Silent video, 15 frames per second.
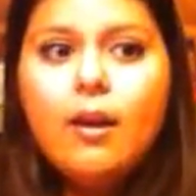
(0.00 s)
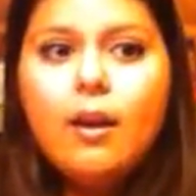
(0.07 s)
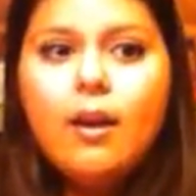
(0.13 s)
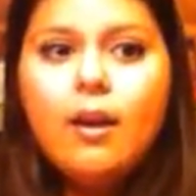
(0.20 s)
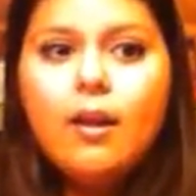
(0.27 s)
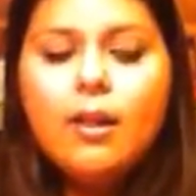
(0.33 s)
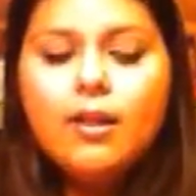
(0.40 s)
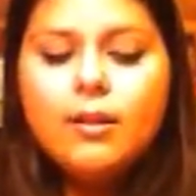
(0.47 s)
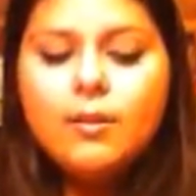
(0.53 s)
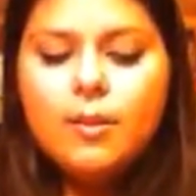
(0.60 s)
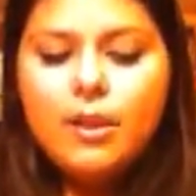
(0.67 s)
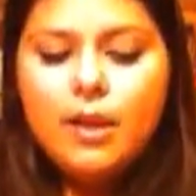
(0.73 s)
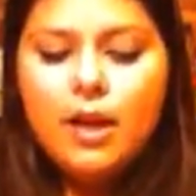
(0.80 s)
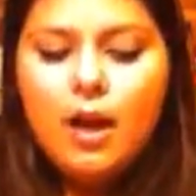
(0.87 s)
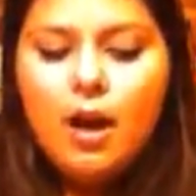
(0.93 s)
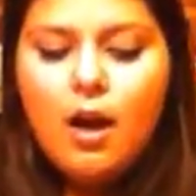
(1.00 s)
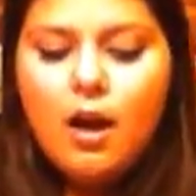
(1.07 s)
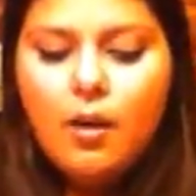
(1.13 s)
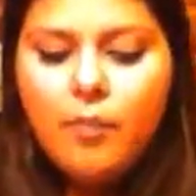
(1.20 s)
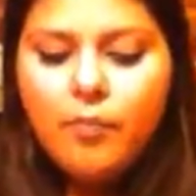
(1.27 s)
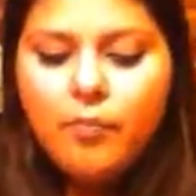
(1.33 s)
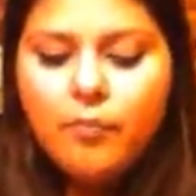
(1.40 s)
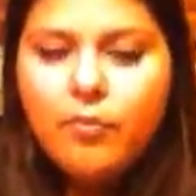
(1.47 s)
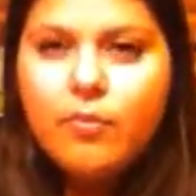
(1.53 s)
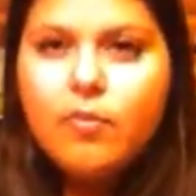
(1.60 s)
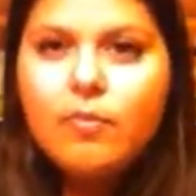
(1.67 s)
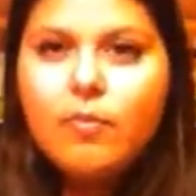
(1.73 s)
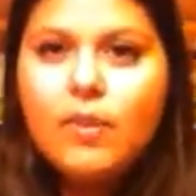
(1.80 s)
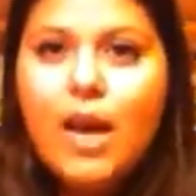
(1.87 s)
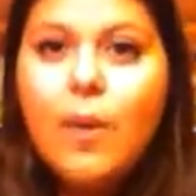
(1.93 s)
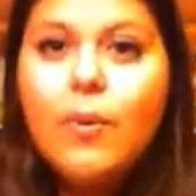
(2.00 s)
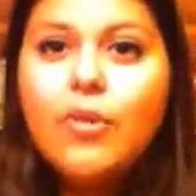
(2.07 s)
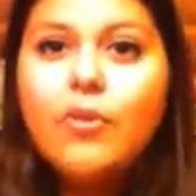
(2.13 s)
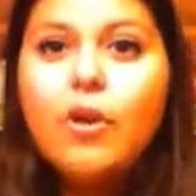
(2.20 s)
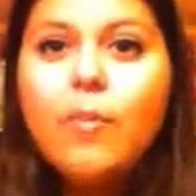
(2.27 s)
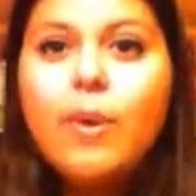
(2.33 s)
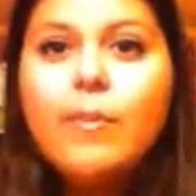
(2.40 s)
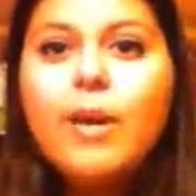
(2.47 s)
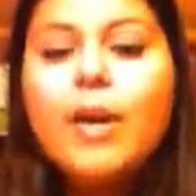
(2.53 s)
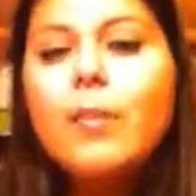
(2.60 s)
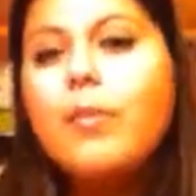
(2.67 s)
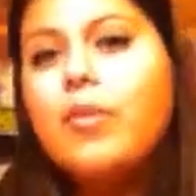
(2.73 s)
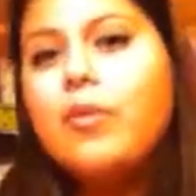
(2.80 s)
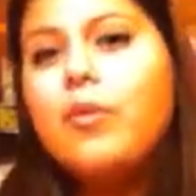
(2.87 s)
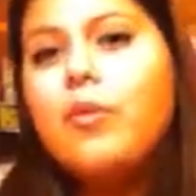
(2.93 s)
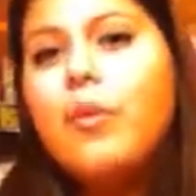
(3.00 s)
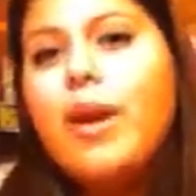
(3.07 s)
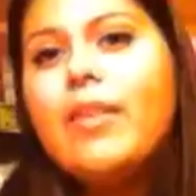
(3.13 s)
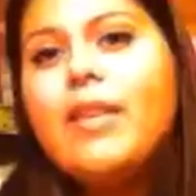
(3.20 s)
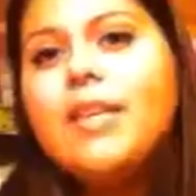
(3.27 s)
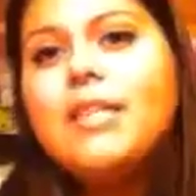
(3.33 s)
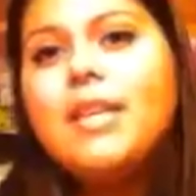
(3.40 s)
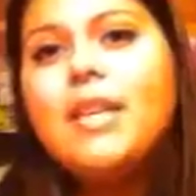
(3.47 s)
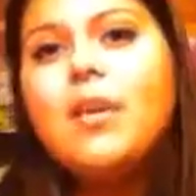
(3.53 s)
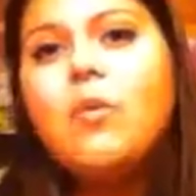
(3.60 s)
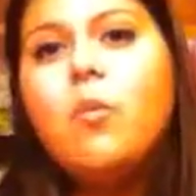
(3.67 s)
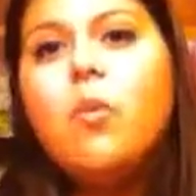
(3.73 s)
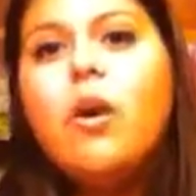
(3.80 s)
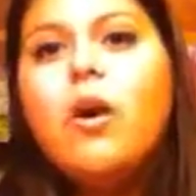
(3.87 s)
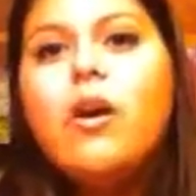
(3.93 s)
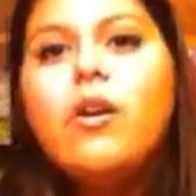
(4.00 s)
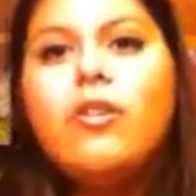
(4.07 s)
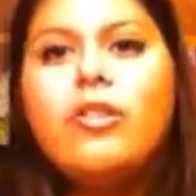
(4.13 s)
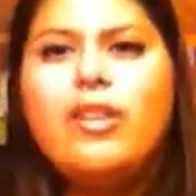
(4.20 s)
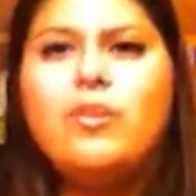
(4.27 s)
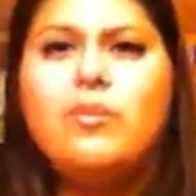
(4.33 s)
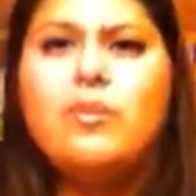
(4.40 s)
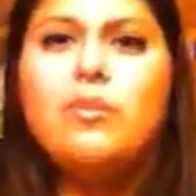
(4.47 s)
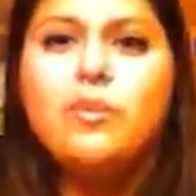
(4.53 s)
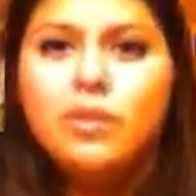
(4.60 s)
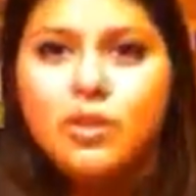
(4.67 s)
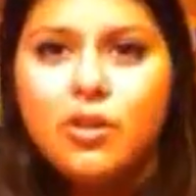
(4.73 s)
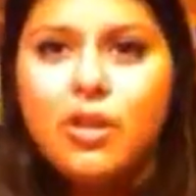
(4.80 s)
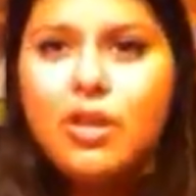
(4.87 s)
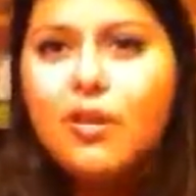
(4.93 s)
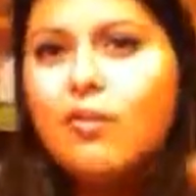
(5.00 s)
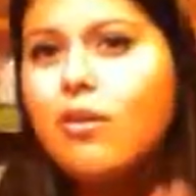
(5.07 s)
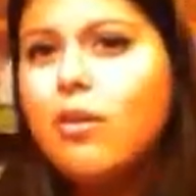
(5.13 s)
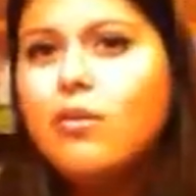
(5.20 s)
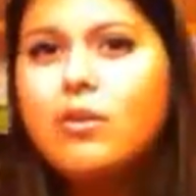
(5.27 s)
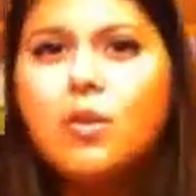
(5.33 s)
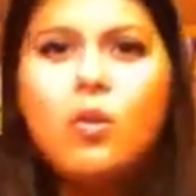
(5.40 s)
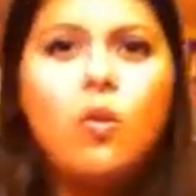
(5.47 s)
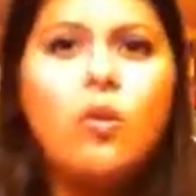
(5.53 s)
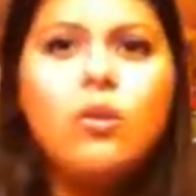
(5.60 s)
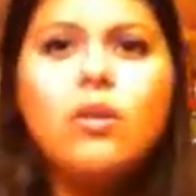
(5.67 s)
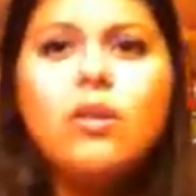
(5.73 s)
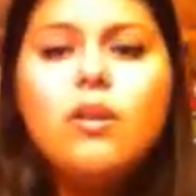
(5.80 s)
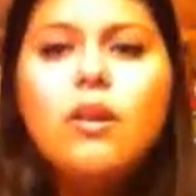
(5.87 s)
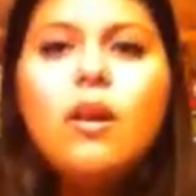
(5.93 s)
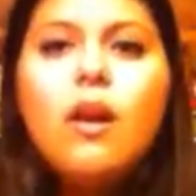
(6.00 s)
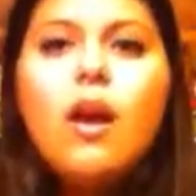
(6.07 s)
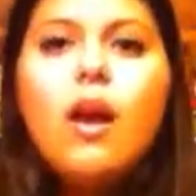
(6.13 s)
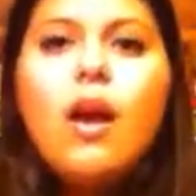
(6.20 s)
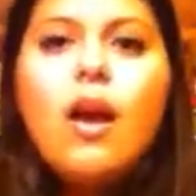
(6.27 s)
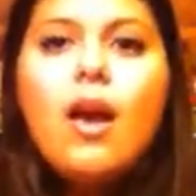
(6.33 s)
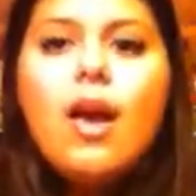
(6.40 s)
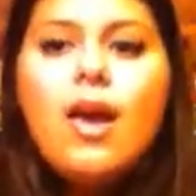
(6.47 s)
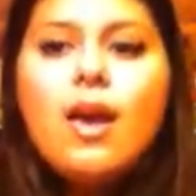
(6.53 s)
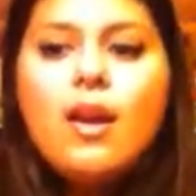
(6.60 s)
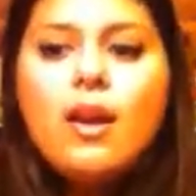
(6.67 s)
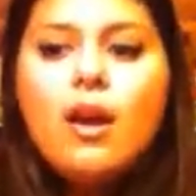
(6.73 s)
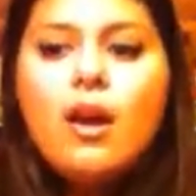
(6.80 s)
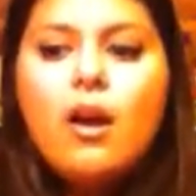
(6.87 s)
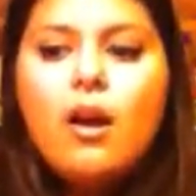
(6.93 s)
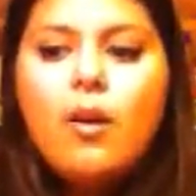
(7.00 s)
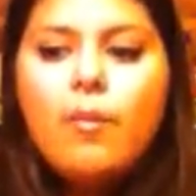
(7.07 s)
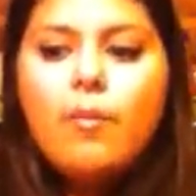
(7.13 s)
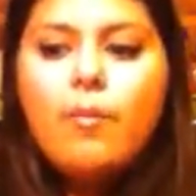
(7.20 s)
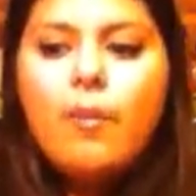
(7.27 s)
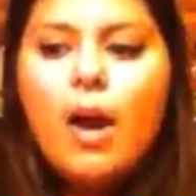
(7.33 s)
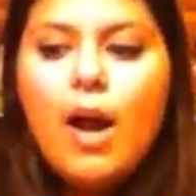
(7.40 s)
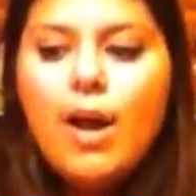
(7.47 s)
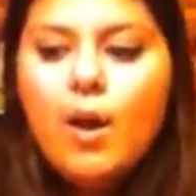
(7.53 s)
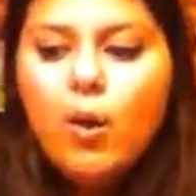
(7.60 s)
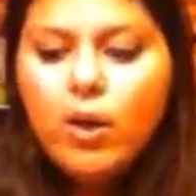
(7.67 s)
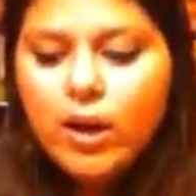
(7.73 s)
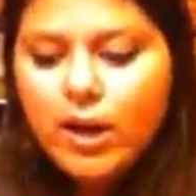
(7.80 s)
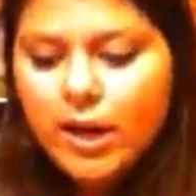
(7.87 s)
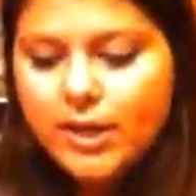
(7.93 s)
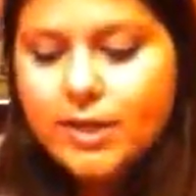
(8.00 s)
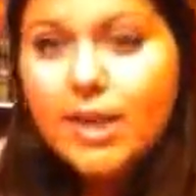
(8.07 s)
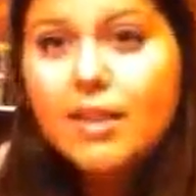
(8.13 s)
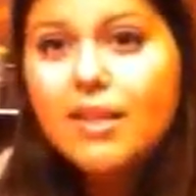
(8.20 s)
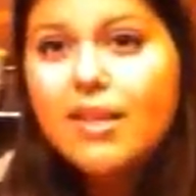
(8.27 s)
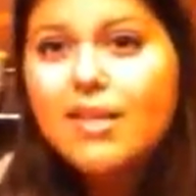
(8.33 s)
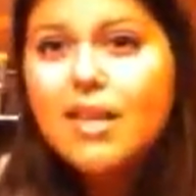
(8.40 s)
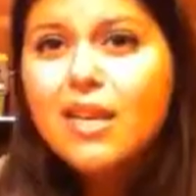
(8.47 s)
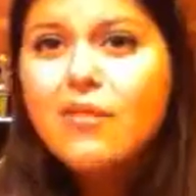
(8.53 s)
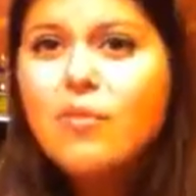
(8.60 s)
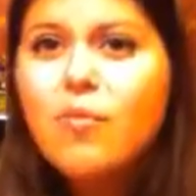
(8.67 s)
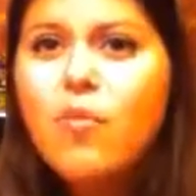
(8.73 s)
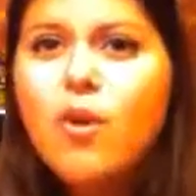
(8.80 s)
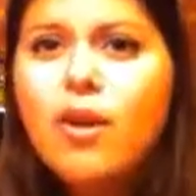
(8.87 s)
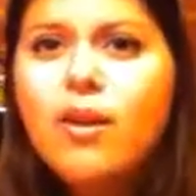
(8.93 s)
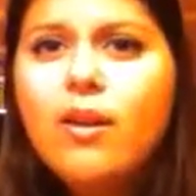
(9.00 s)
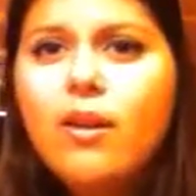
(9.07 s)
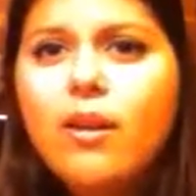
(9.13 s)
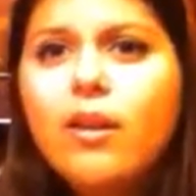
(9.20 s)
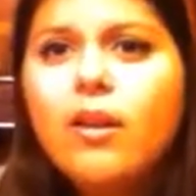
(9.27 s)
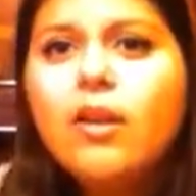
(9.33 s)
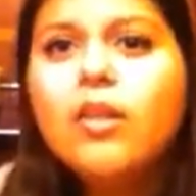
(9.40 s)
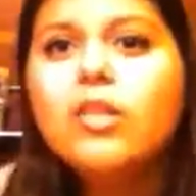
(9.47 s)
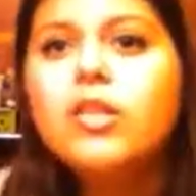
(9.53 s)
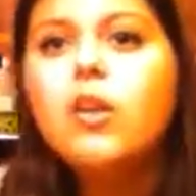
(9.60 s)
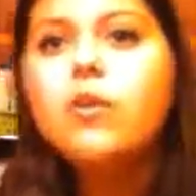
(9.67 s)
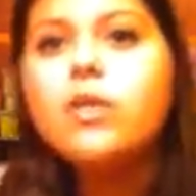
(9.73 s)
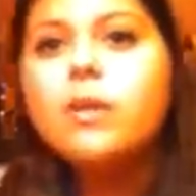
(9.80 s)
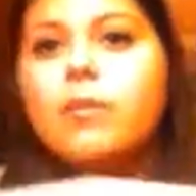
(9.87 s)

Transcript: let, let me think um, I went through all my makeup and threw away things I didn't want or things that were dirty and gross or old and um, I organized and I think it's kind of important so some of